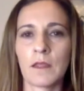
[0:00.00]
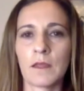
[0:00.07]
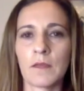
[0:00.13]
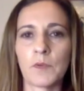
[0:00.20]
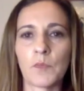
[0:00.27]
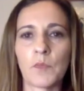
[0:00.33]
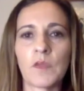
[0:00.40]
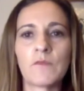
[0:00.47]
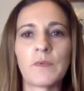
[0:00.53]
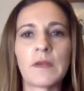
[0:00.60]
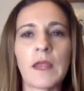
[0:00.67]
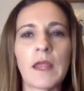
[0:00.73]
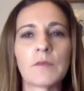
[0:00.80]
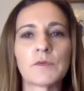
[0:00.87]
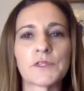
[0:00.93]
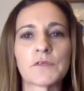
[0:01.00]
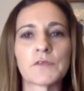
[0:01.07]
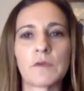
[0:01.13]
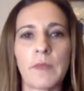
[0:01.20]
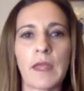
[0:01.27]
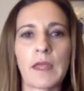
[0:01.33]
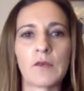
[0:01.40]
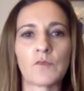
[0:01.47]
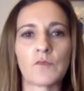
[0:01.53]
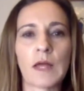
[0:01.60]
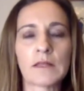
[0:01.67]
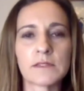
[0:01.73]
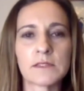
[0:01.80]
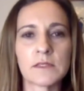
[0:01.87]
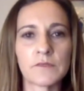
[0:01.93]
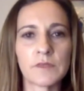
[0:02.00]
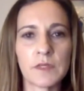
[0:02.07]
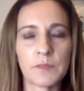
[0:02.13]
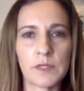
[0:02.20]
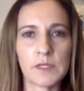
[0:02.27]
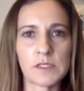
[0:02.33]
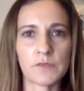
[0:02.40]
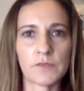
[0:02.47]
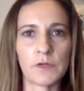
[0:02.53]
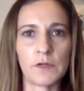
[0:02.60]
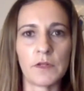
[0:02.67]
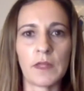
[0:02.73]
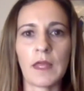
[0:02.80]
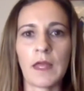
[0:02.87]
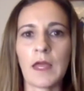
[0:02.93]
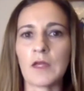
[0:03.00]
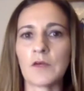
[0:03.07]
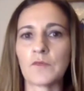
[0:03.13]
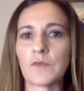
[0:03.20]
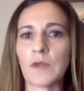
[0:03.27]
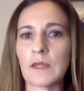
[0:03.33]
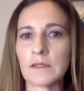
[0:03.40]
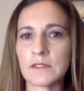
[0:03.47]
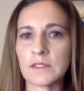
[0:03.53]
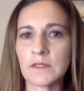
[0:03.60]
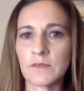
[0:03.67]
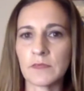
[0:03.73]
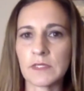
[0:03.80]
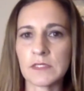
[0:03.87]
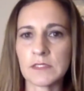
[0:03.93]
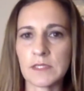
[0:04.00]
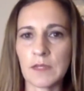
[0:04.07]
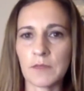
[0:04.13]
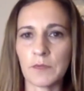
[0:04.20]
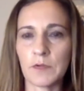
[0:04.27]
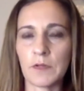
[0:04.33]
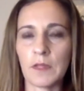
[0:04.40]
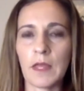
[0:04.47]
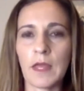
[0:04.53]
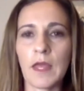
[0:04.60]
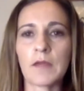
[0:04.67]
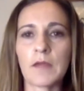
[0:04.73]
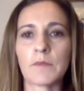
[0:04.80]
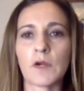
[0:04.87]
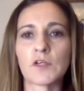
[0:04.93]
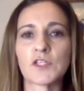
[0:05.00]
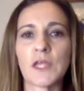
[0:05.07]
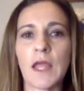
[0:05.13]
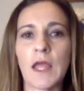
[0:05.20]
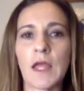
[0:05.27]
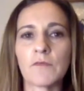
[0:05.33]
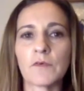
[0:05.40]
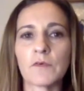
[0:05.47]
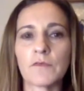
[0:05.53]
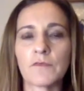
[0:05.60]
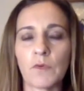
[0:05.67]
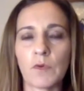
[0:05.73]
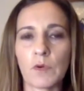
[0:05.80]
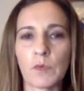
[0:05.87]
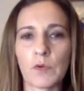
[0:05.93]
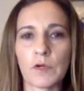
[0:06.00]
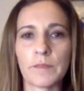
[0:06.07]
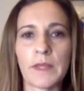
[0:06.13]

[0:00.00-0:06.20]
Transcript: But we've been able to remain relatively peaceful and relatively stable and march ever forward,